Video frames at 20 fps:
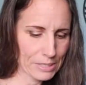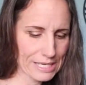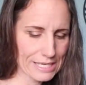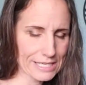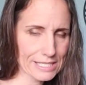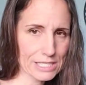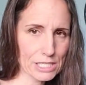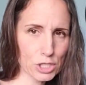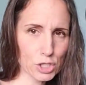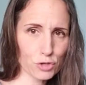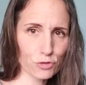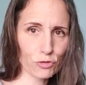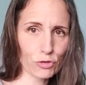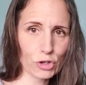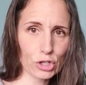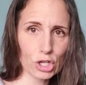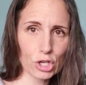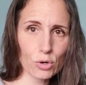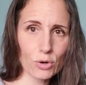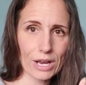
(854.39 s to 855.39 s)
piece is
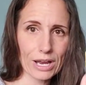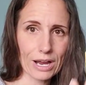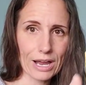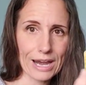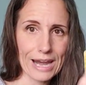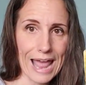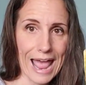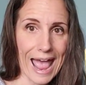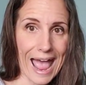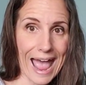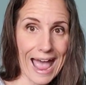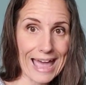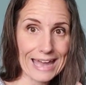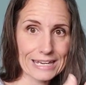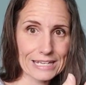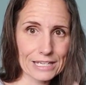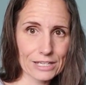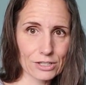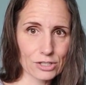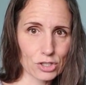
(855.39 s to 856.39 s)
for you and kind of
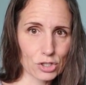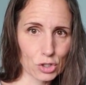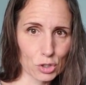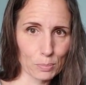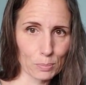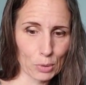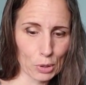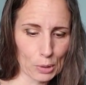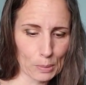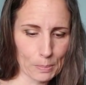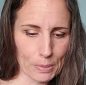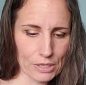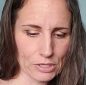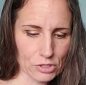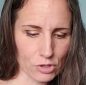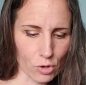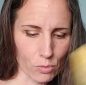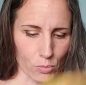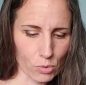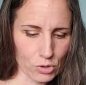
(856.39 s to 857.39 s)
adding it to your
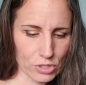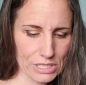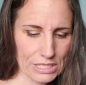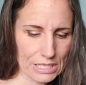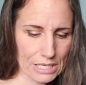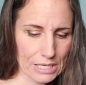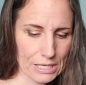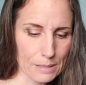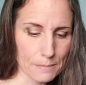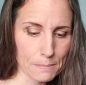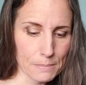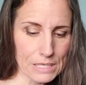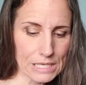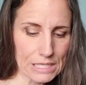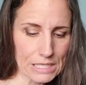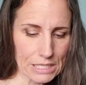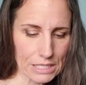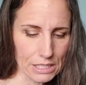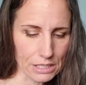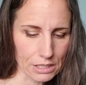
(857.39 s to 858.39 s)
purpose almost
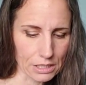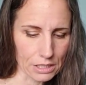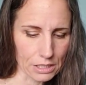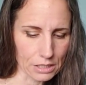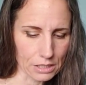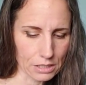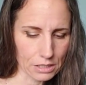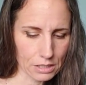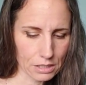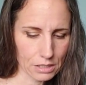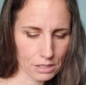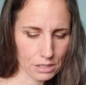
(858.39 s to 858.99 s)
immediately.